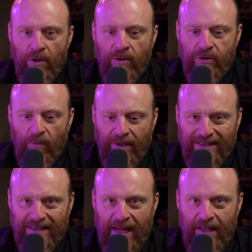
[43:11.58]
So
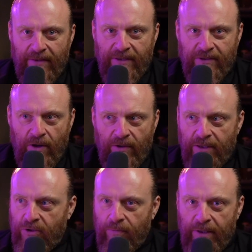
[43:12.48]
understand this, know
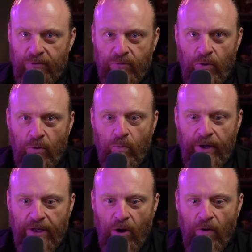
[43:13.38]
this to be true. We
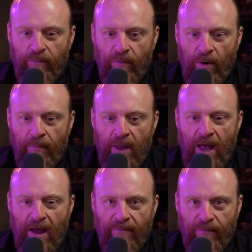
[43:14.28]
go from
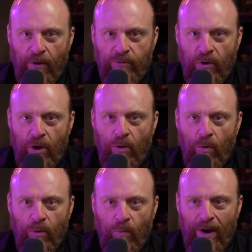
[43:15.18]
a photon
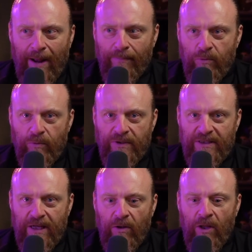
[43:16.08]
all the way up to a
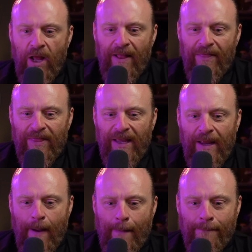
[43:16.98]
cell the
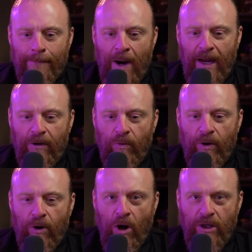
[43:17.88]

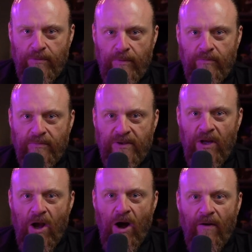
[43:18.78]
microcosms
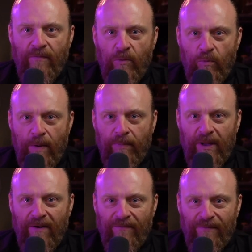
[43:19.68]
of the
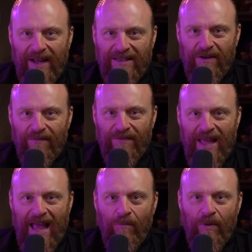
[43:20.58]
rippling effects of
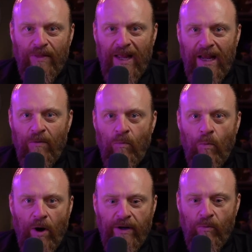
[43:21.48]
that within
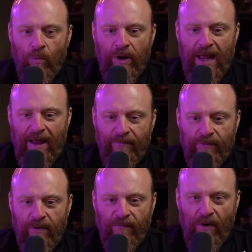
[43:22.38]
what we
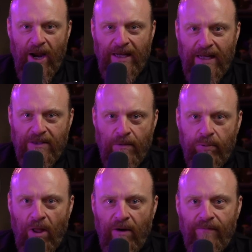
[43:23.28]
have defined as the
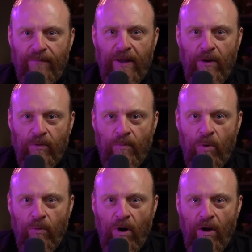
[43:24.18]
Planck field,
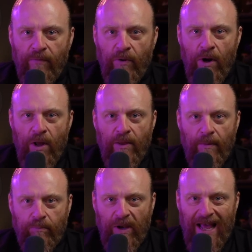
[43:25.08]
moreover,
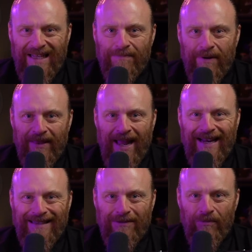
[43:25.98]
the plasma that
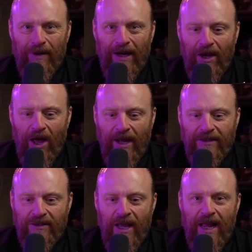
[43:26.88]
is
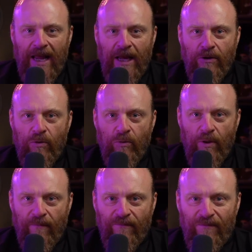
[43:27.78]
realized into
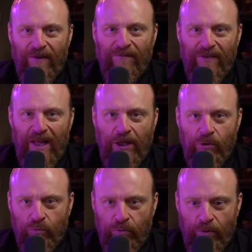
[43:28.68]
the 50
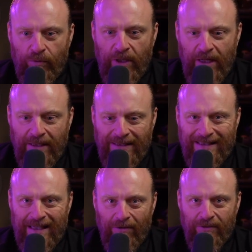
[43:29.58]
trillion
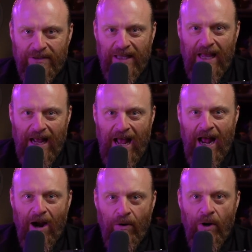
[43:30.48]
cells that
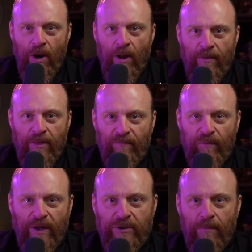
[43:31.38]
are the
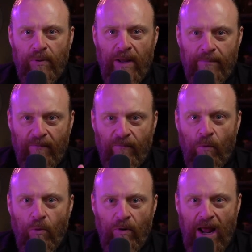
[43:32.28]
flesh and blood
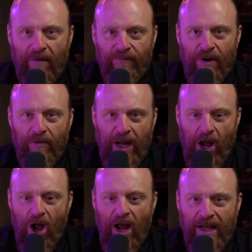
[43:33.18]
before our very
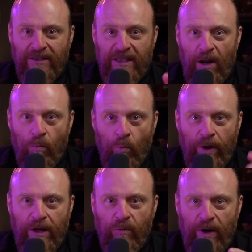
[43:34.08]
eyes that
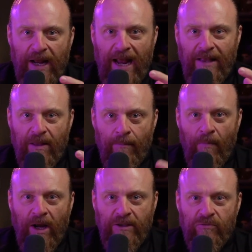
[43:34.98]
we create the
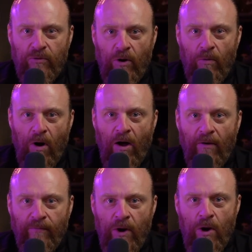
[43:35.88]
maestro
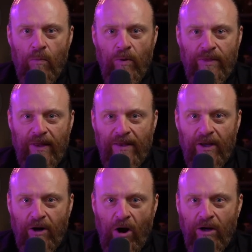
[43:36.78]
of within
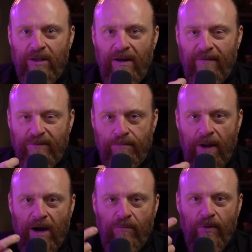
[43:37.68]
the cognitive
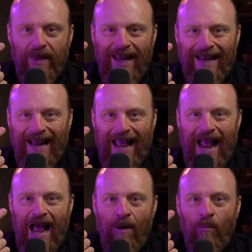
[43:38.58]
spark, within
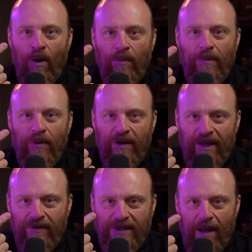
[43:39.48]
our, what we
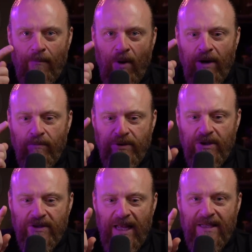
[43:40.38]
believe is our mind, which
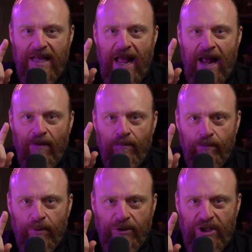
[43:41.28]
is as our
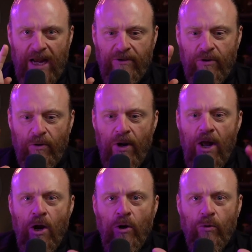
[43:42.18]
projector,
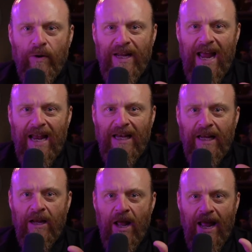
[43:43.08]

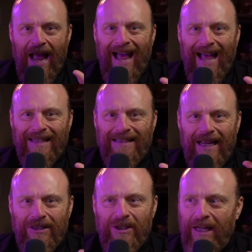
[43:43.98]
creating uh,
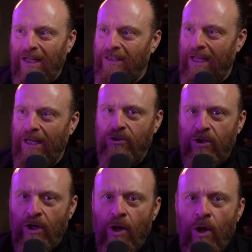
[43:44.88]
attention, intention